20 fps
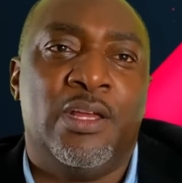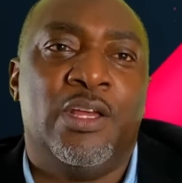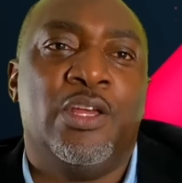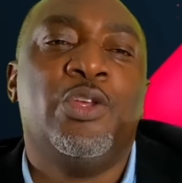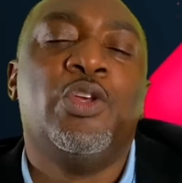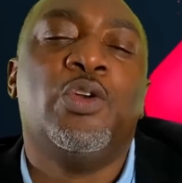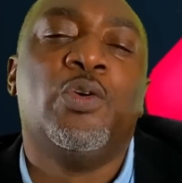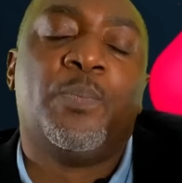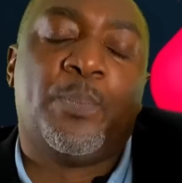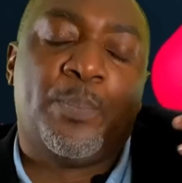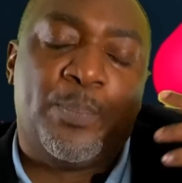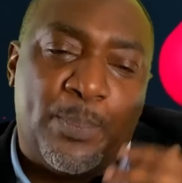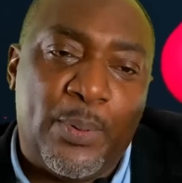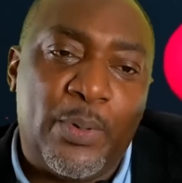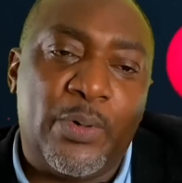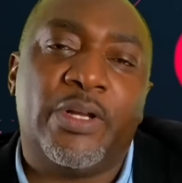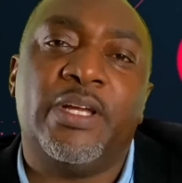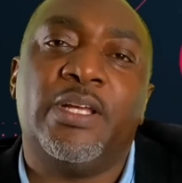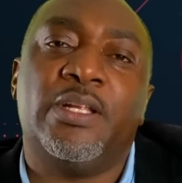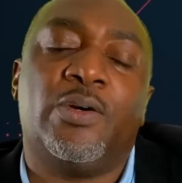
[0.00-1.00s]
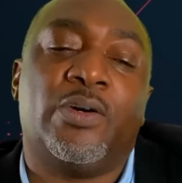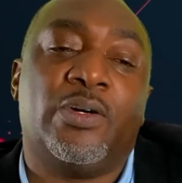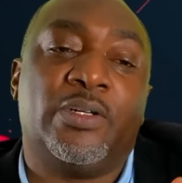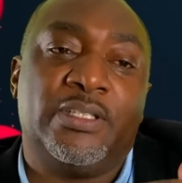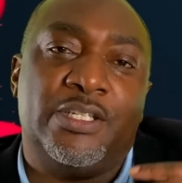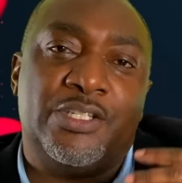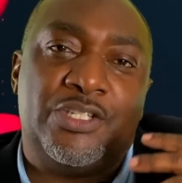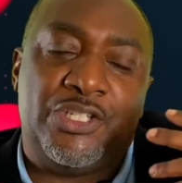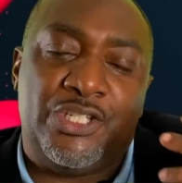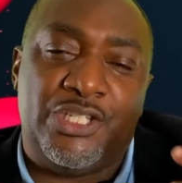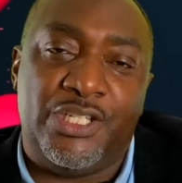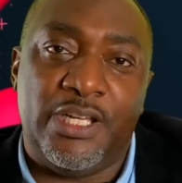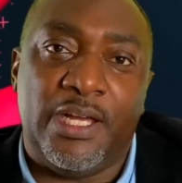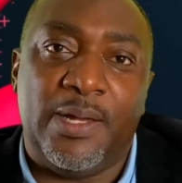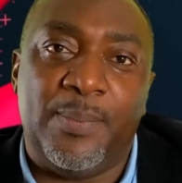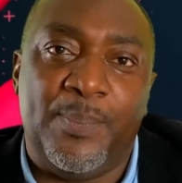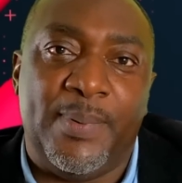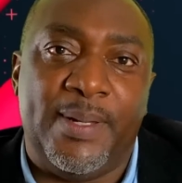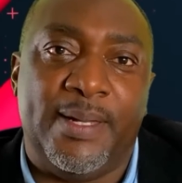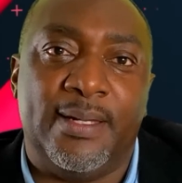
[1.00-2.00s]
you put it on the
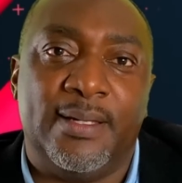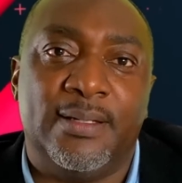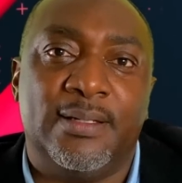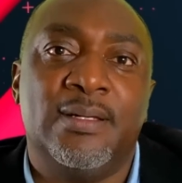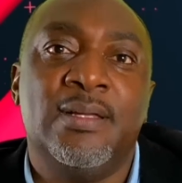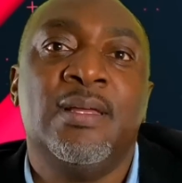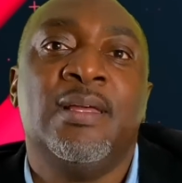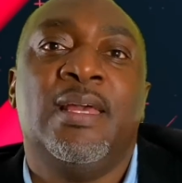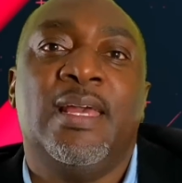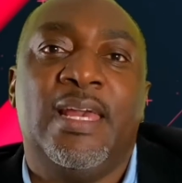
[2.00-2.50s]
shipping,